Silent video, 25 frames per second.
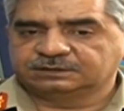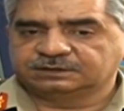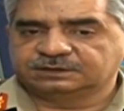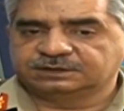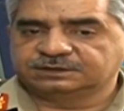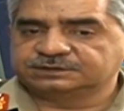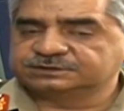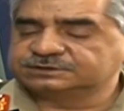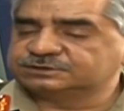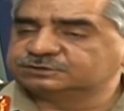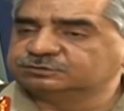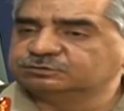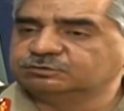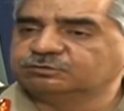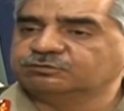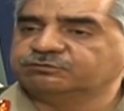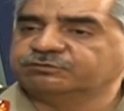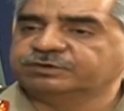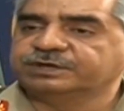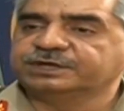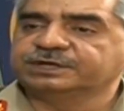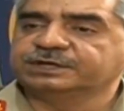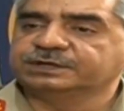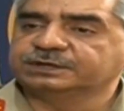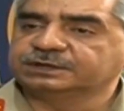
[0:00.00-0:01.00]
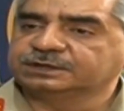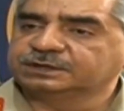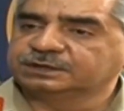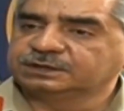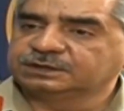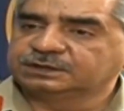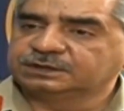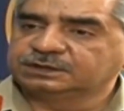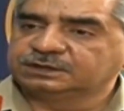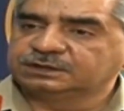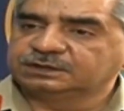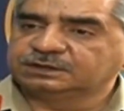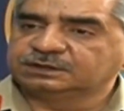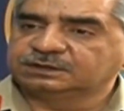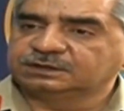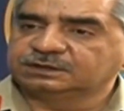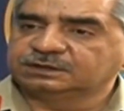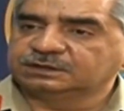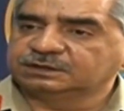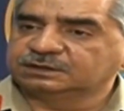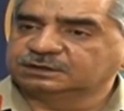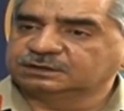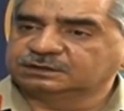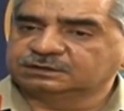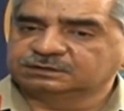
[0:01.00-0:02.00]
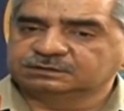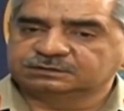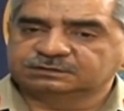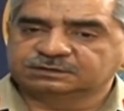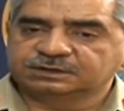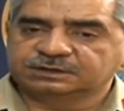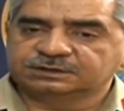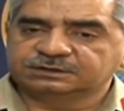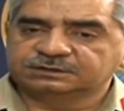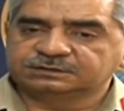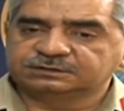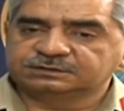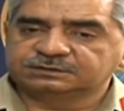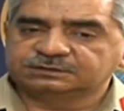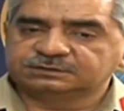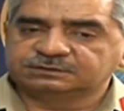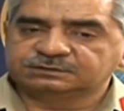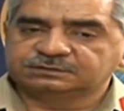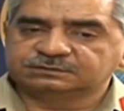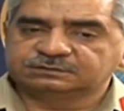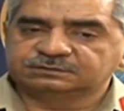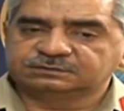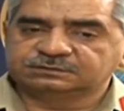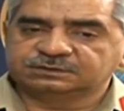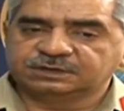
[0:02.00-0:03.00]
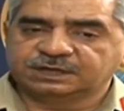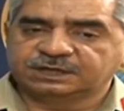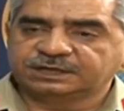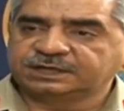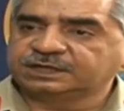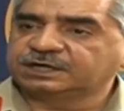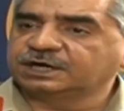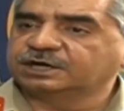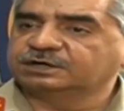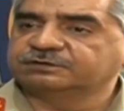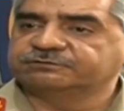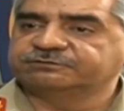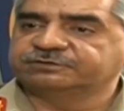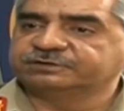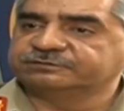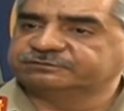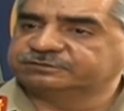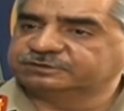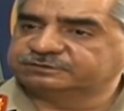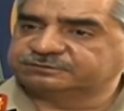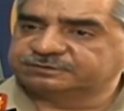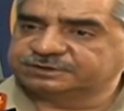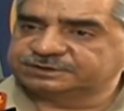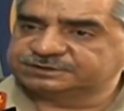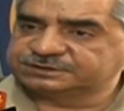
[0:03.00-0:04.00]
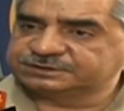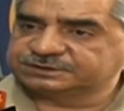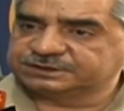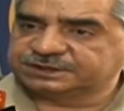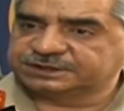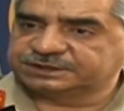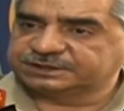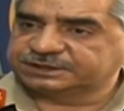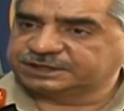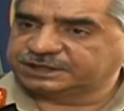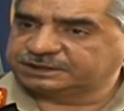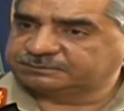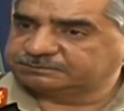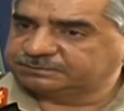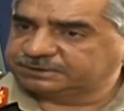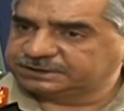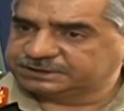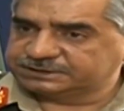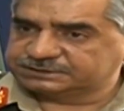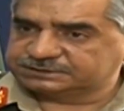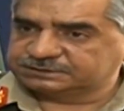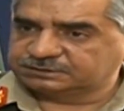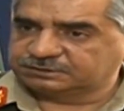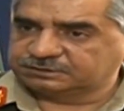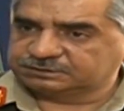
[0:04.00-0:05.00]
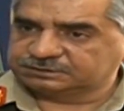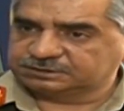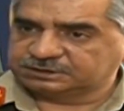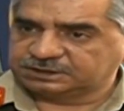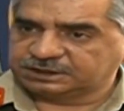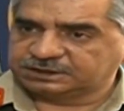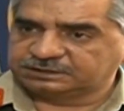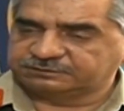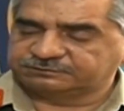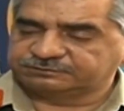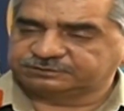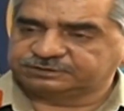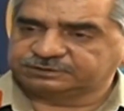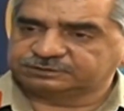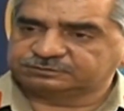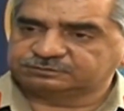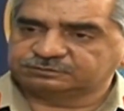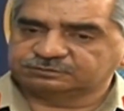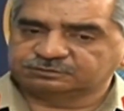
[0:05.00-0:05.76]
There is no way that any kind of infiltration can take place along the line of